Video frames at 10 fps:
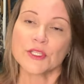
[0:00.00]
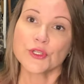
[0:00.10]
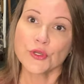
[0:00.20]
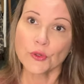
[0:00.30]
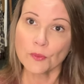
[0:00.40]

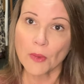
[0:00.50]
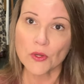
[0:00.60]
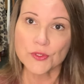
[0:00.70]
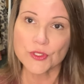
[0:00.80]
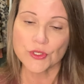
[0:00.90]
two
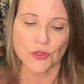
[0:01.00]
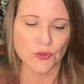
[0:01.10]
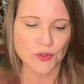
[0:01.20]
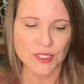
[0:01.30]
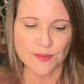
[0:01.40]
most
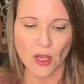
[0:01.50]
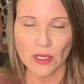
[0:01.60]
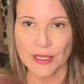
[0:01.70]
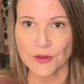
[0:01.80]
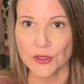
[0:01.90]
used small
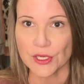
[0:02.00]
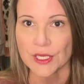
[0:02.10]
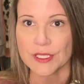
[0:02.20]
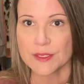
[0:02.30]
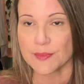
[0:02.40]
leather
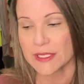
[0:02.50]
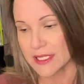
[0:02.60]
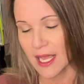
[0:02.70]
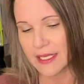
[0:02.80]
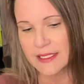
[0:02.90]
goods
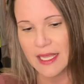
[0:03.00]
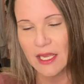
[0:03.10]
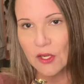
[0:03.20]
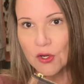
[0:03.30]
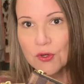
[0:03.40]
besides
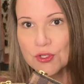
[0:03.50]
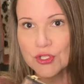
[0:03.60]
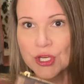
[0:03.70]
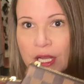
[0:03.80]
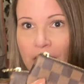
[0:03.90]
that
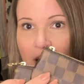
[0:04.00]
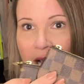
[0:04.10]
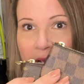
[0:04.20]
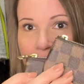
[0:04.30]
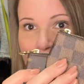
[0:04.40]
Coach
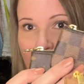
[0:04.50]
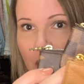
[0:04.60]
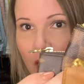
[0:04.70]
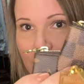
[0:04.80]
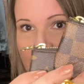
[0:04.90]
item
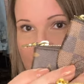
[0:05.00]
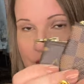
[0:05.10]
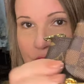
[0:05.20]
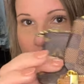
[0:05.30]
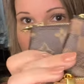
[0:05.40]
are these two